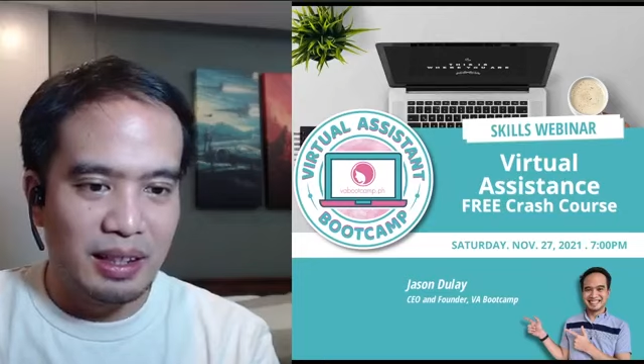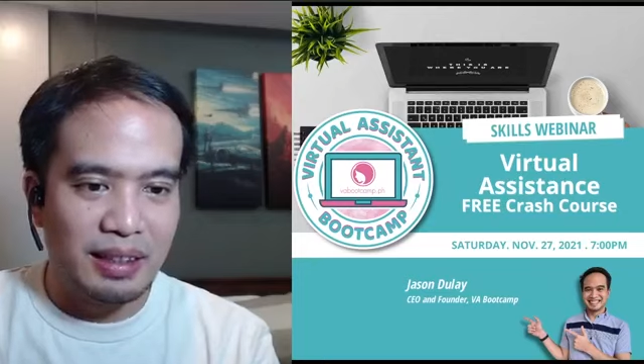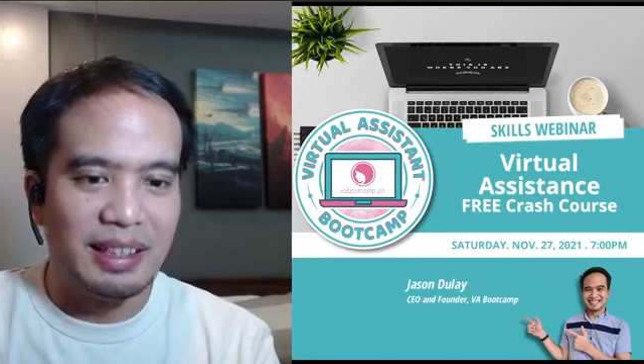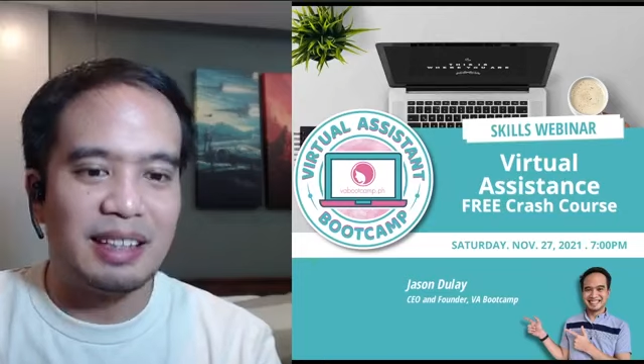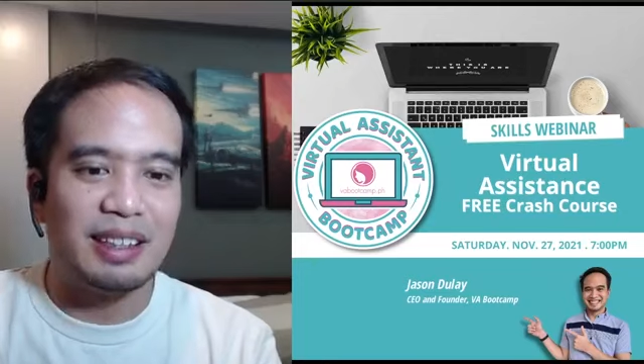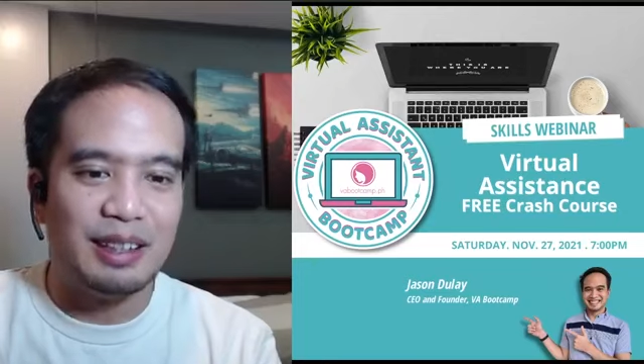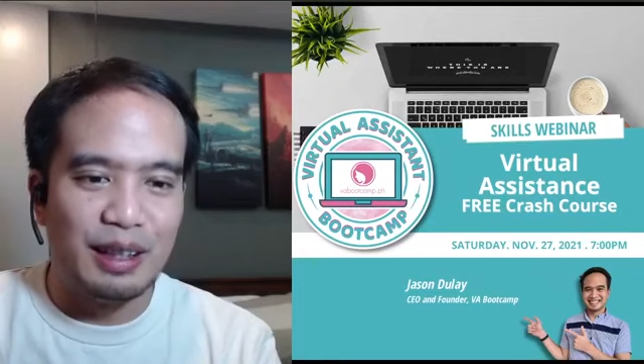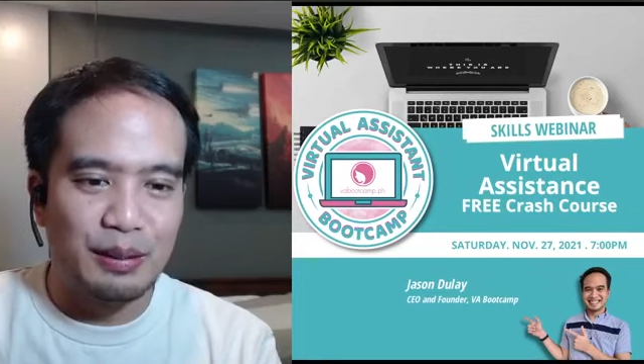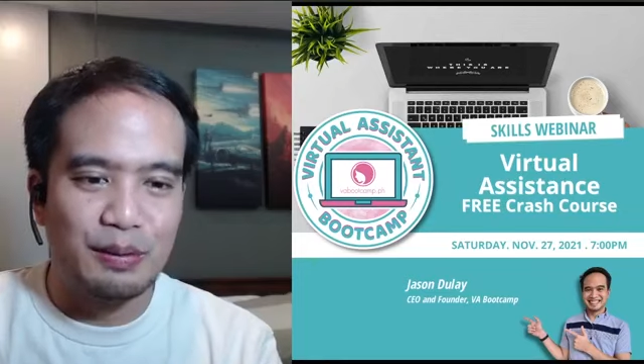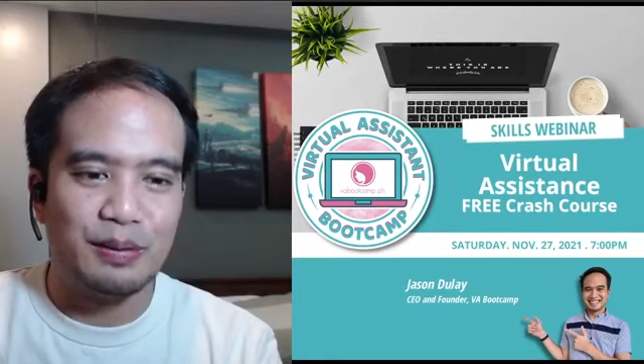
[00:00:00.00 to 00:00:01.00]
Not
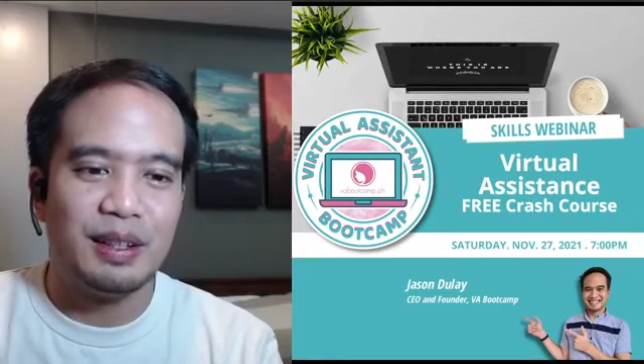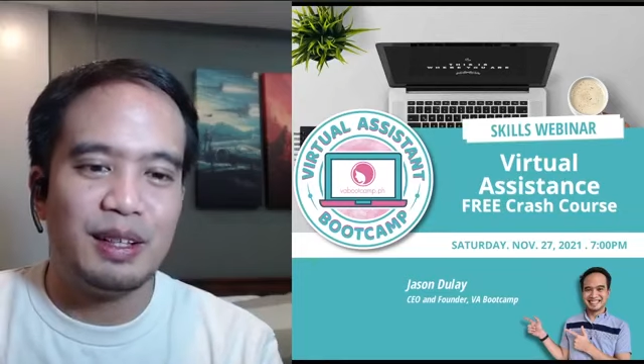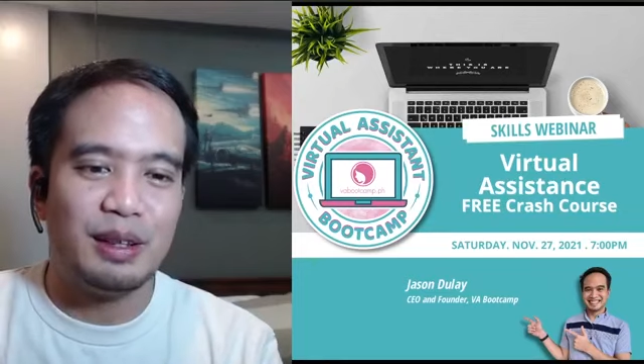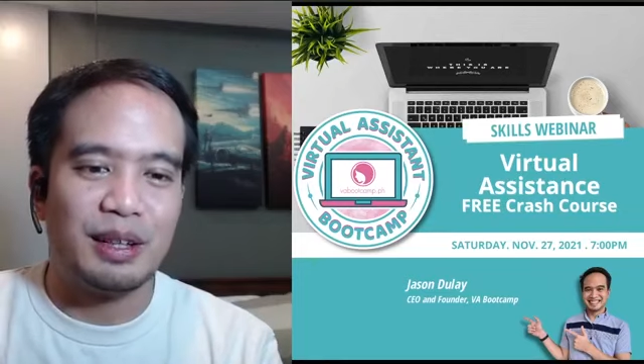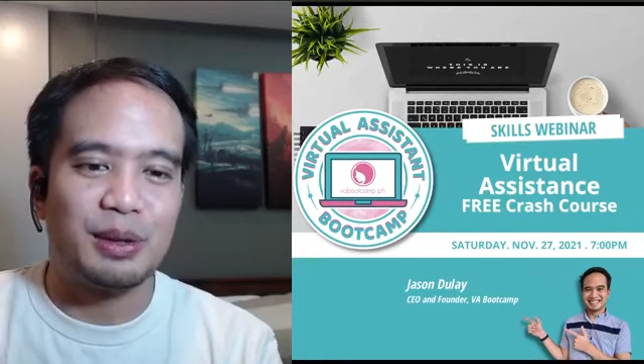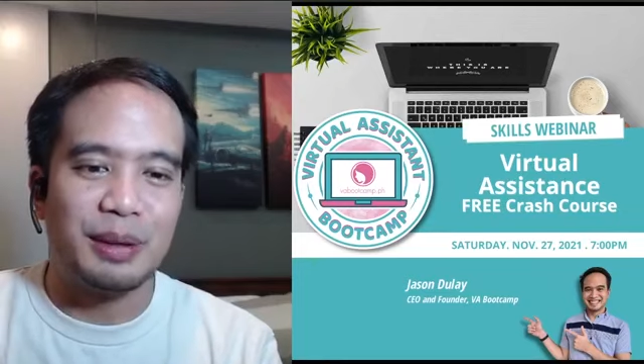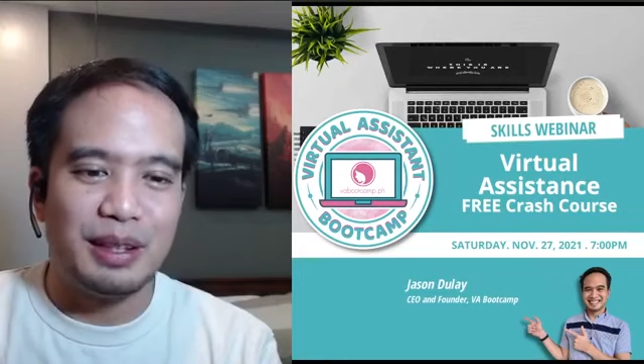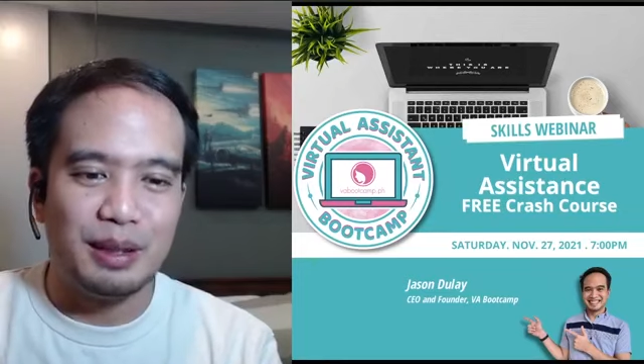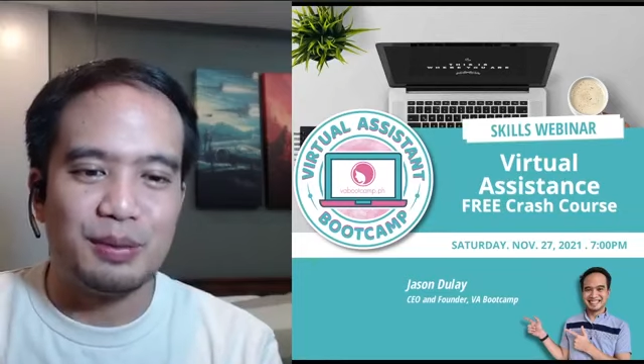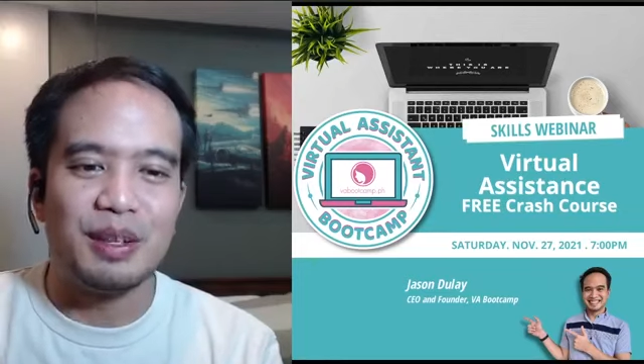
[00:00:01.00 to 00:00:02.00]
enough on
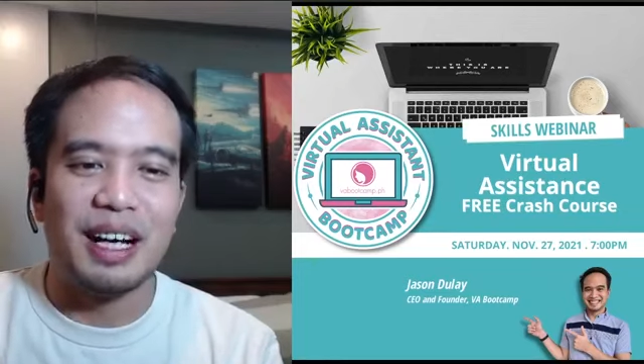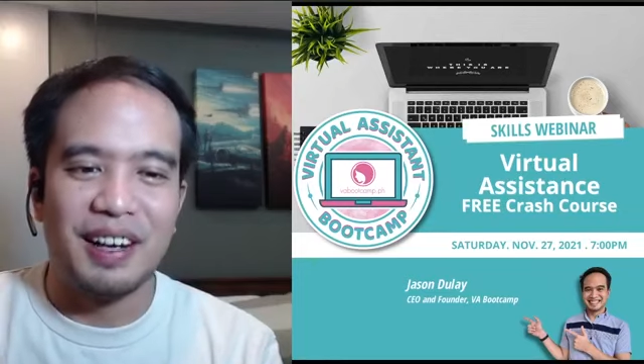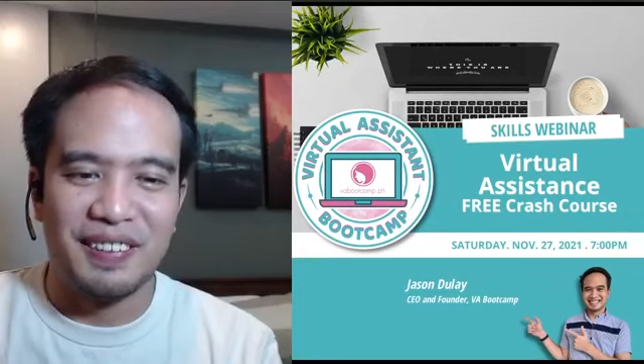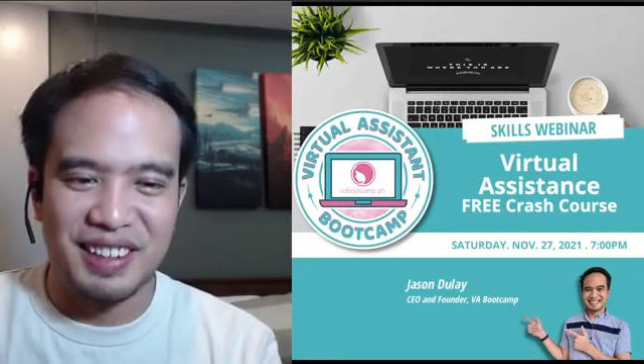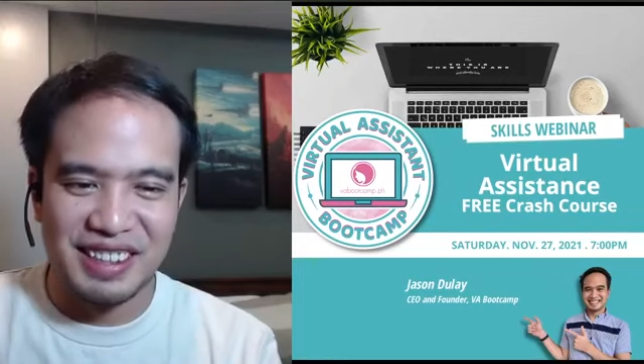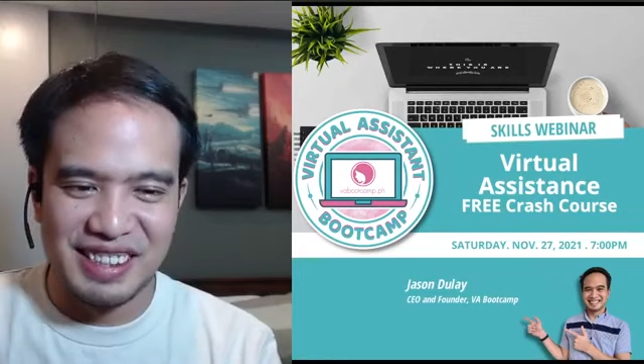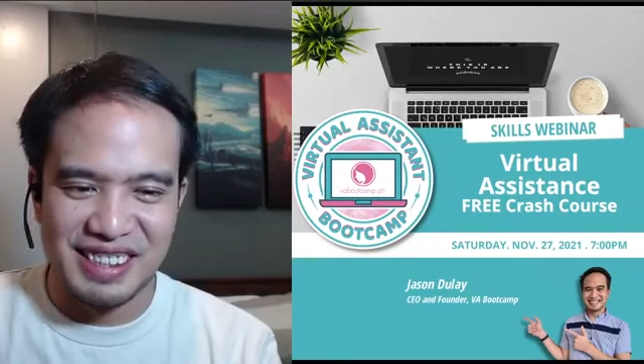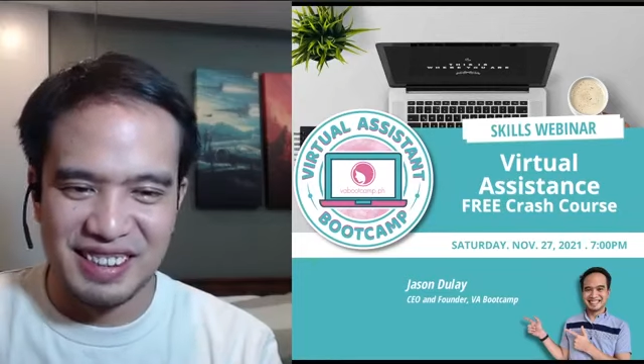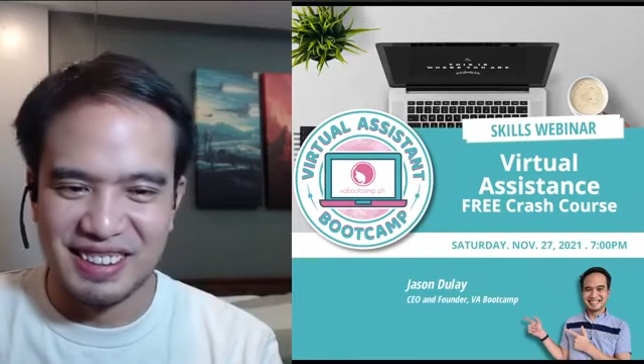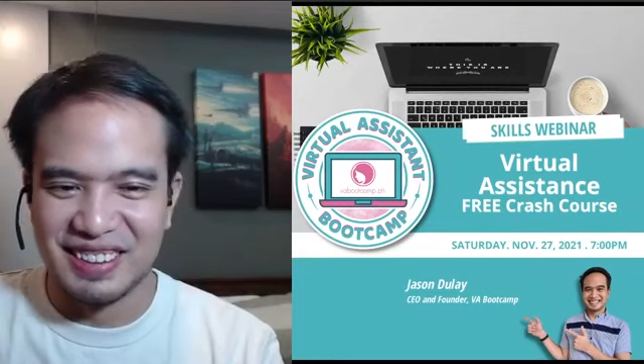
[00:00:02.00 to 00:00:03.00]
24 hours.
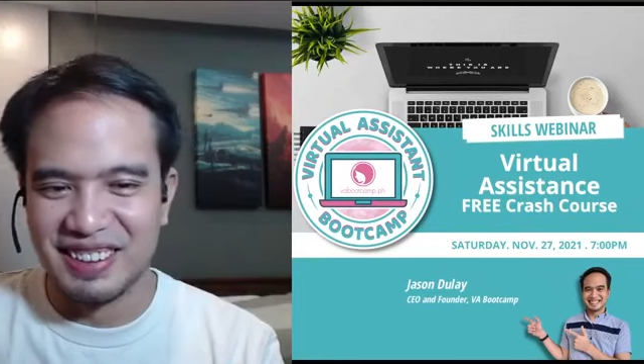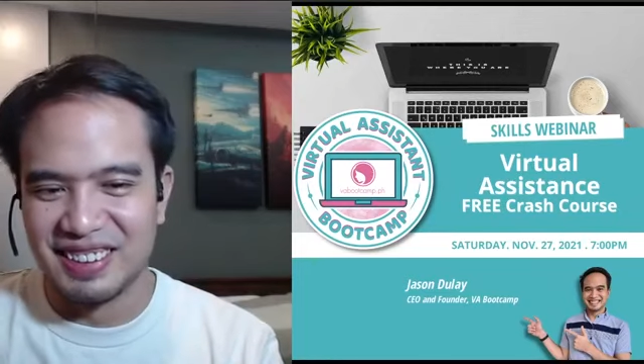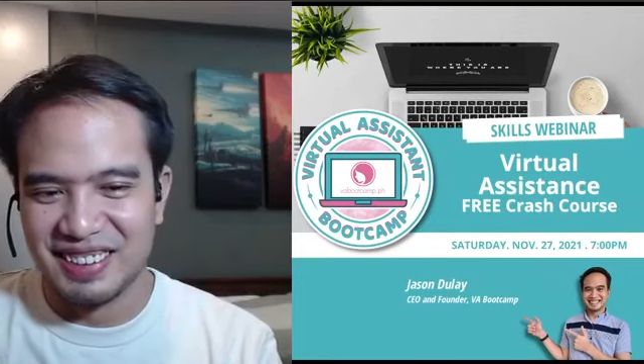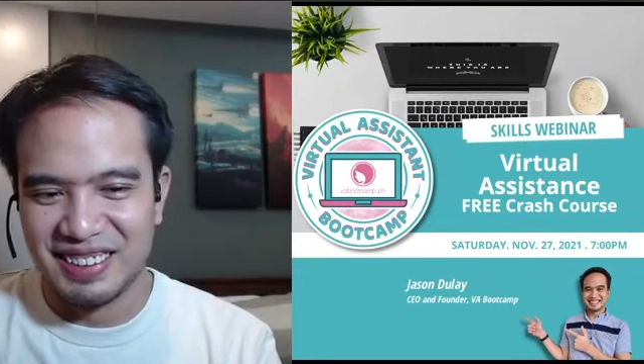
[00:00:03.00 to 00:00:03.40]
Oo.